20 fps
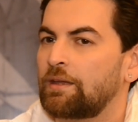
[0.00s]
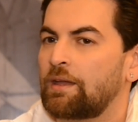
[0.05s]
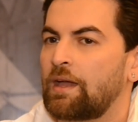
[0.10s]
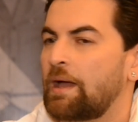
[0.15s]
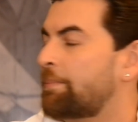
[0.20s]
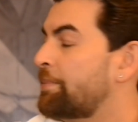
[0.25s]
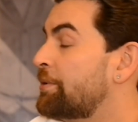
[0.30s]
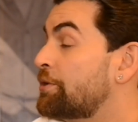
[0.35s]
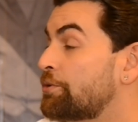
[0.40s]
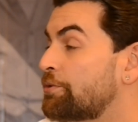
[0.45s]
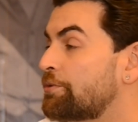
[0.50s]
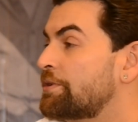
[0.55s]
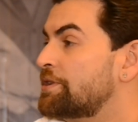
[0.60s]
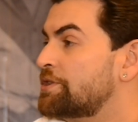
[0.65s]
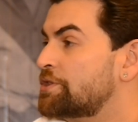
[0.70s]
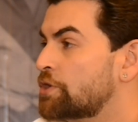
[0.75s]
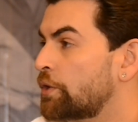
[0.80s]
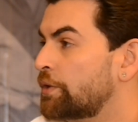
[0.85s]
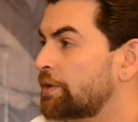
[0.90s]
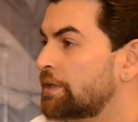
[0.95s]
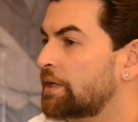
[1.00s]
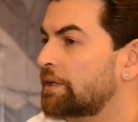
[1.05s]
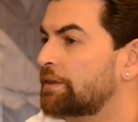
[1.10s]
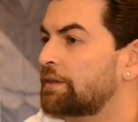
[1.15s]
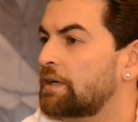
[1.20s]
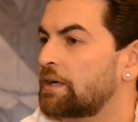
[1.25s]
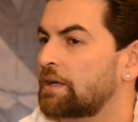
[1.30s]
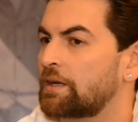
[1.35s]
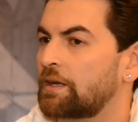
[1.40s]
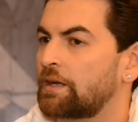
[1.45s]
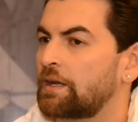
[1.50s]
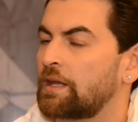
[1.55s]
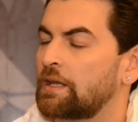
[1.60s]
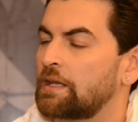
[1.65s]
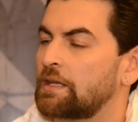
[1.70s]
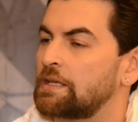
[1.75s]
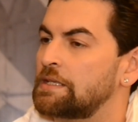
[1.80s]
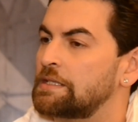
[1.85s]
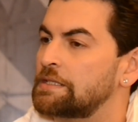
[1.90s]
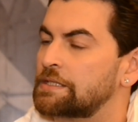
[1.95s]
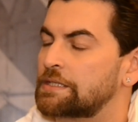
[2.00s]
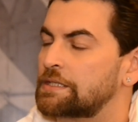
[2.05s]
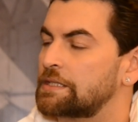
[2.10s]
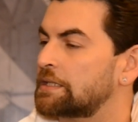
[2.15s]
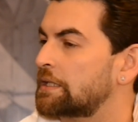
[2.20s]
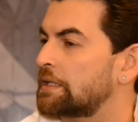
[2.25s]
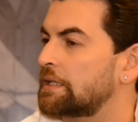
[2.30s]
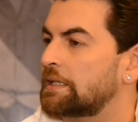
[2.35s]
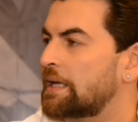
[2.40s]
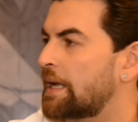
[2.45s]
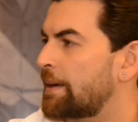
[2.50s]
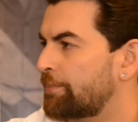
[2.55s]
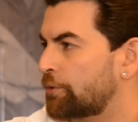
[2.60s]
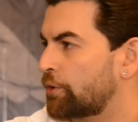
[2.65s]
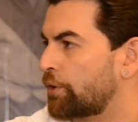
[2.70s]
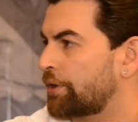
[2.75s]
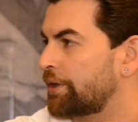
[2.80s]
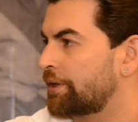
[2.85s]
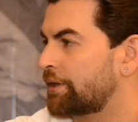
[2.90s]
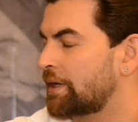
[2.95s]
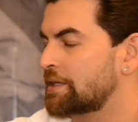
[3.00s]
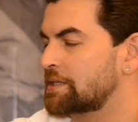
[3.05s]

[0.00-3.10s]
happened to read Johnny Gaddar and I instantly leapt on it.